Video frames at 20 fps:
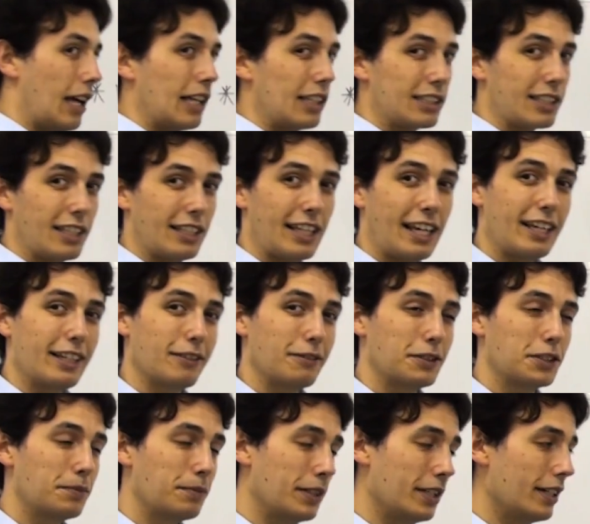Ask a
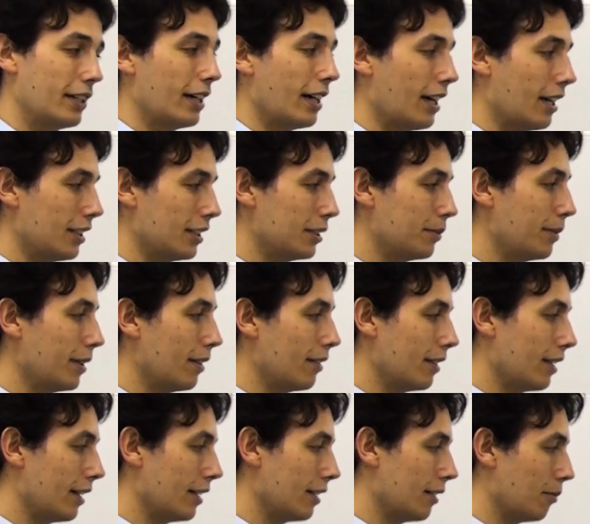native speaker how to
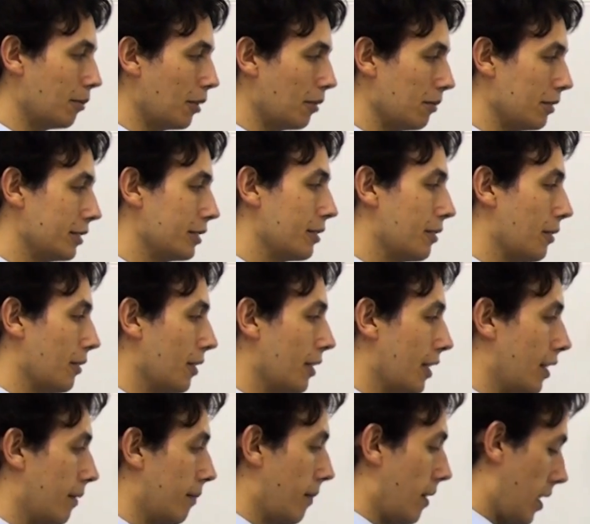spell that, they'll probably screw it
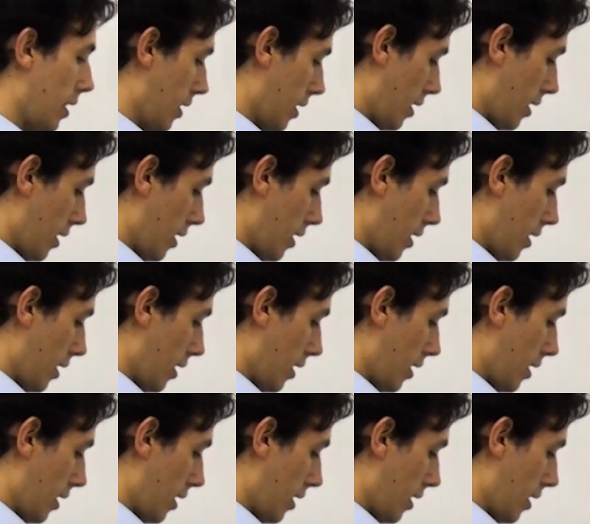up.